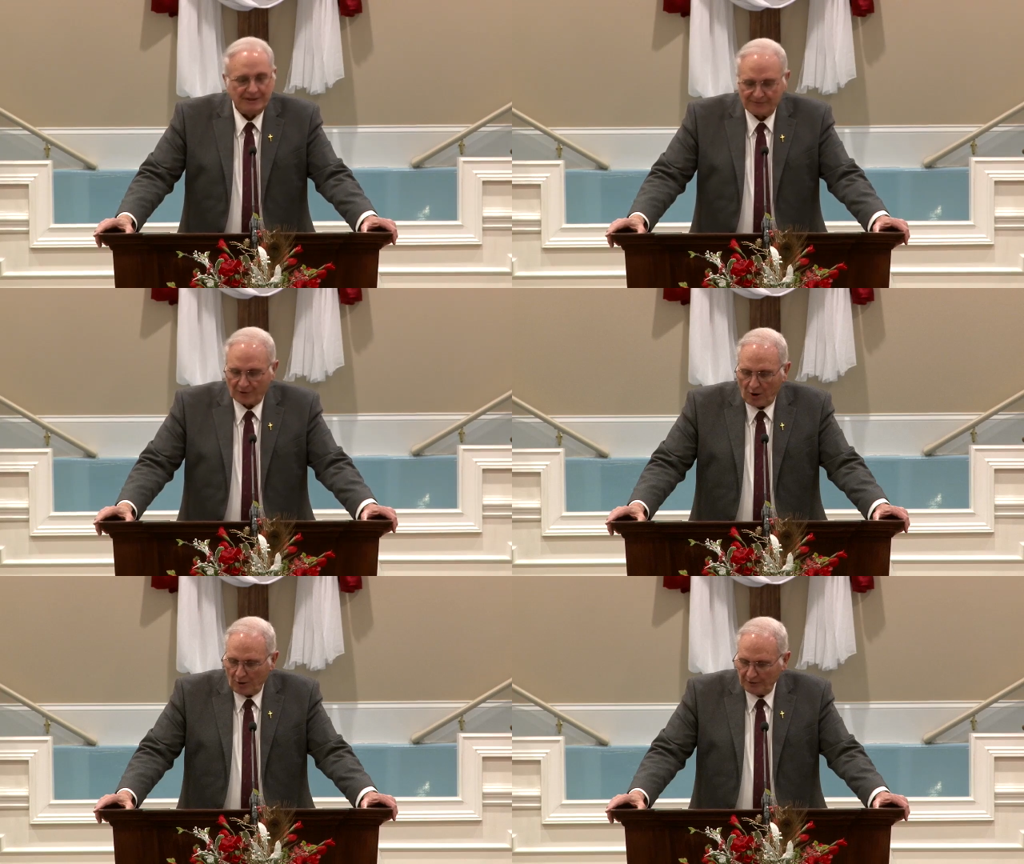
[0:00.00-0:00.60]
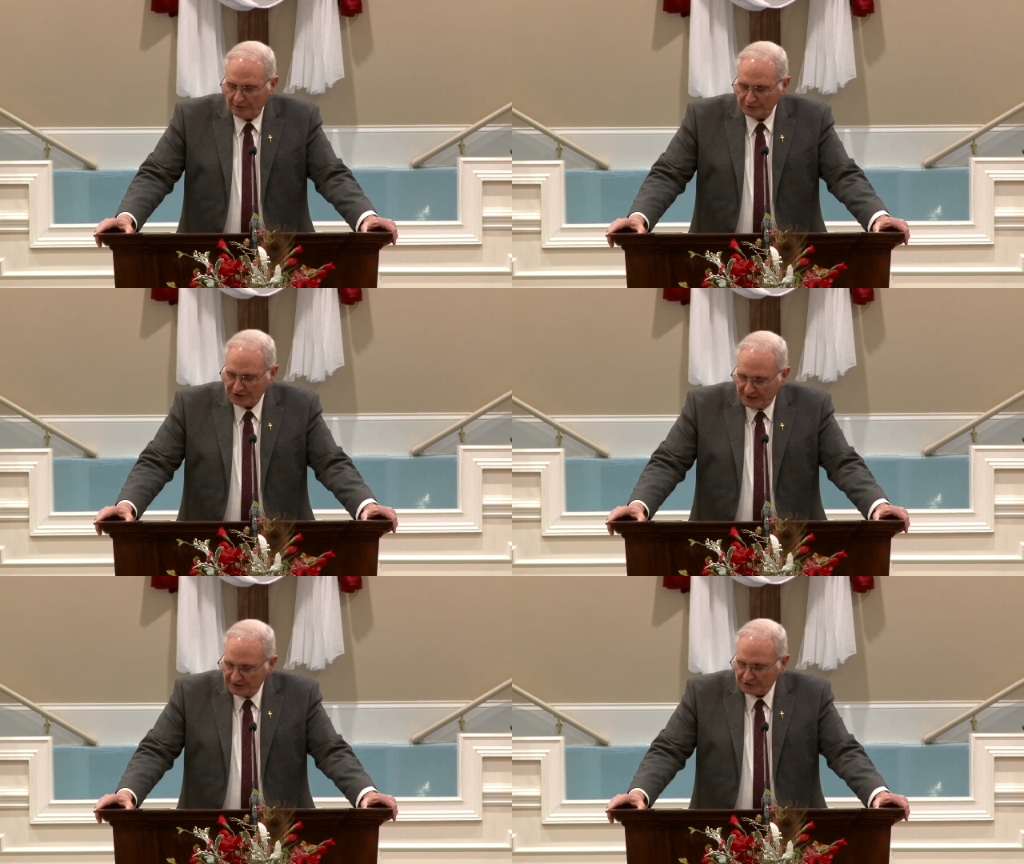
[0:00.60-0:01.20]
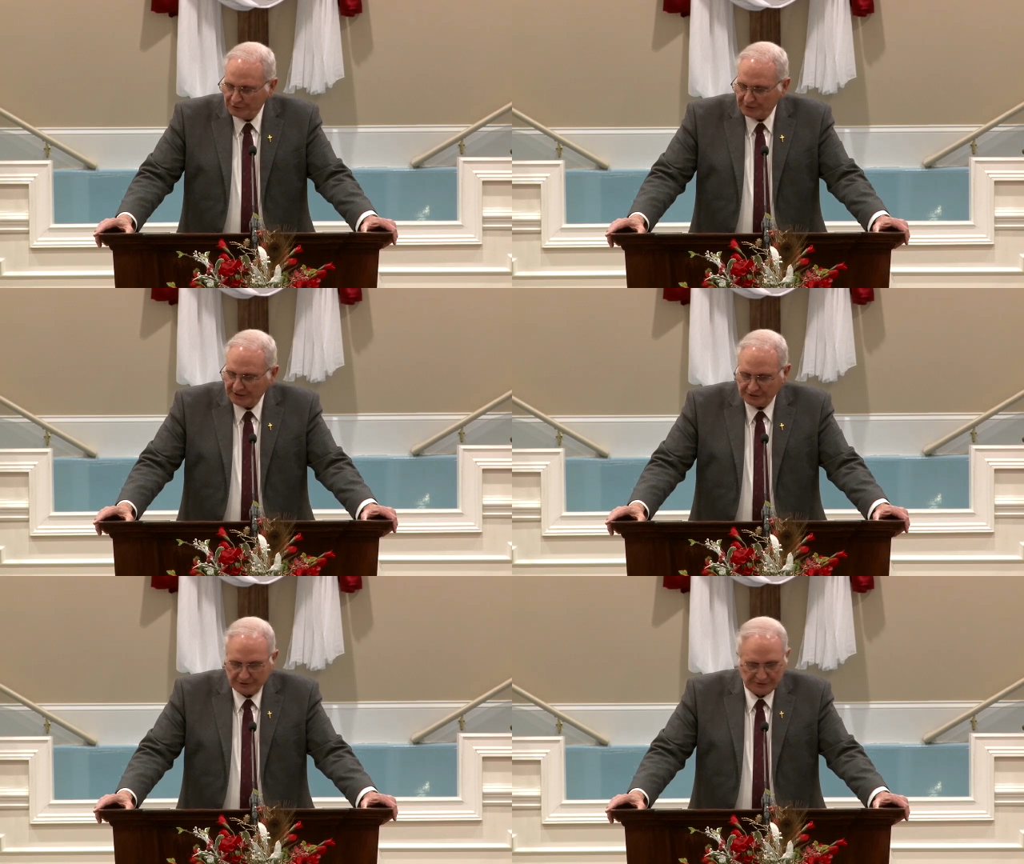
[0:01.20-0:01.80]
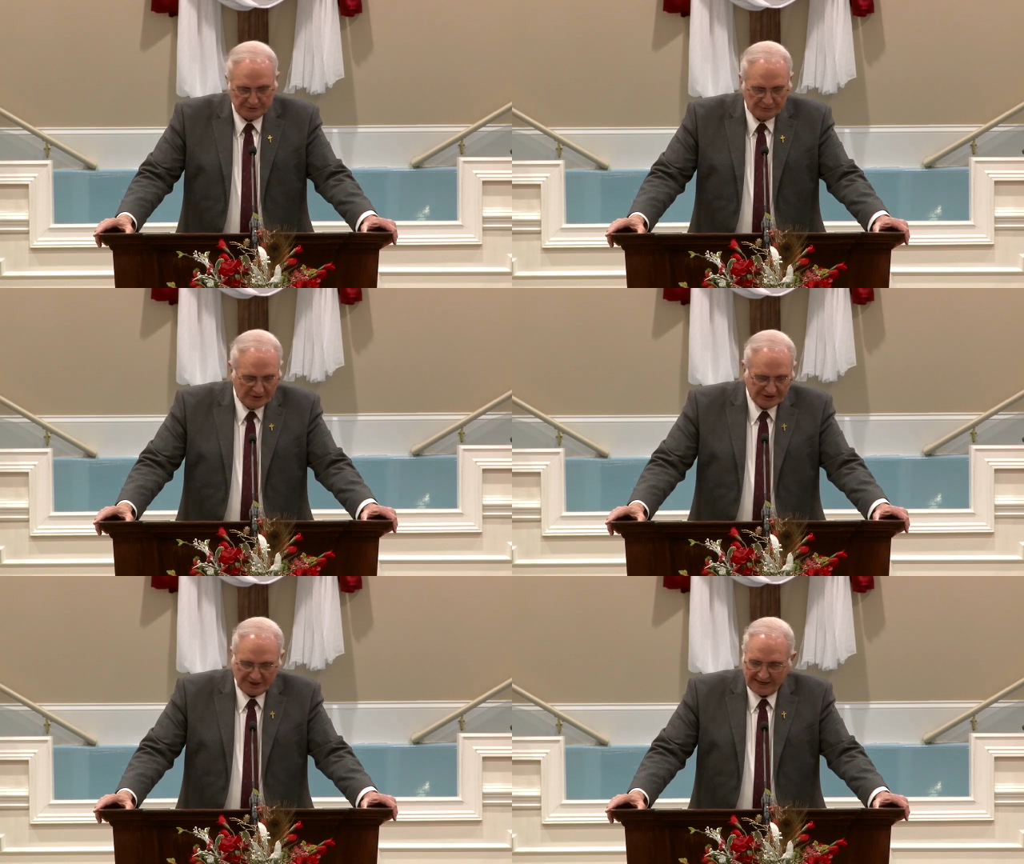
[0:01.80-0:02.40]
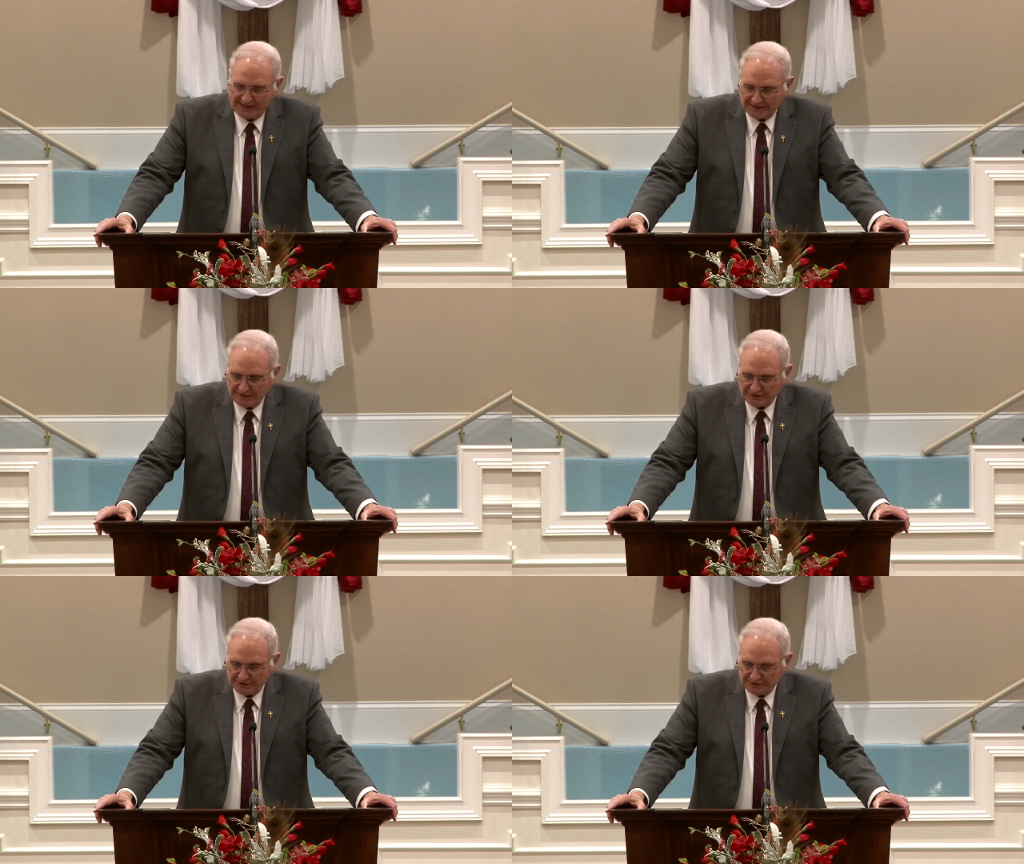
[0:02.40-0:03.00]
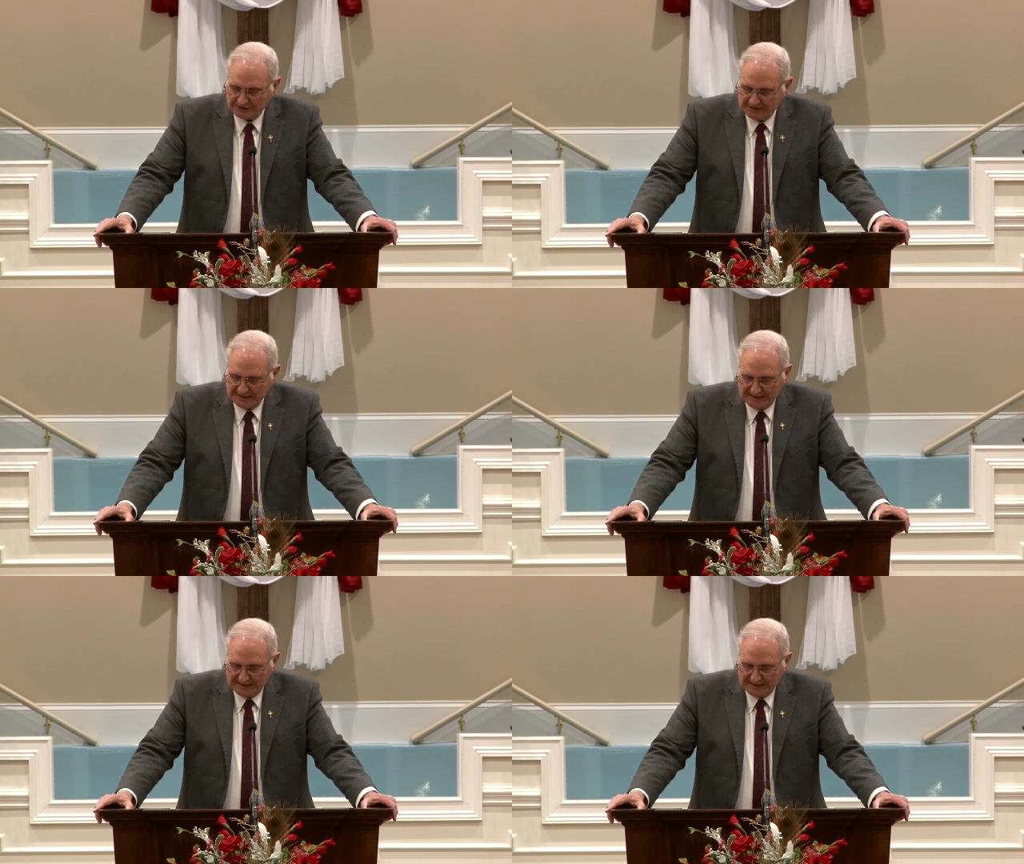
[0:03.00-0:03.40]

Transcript: and for all those Sunday school teachers and Wednesday night teachers,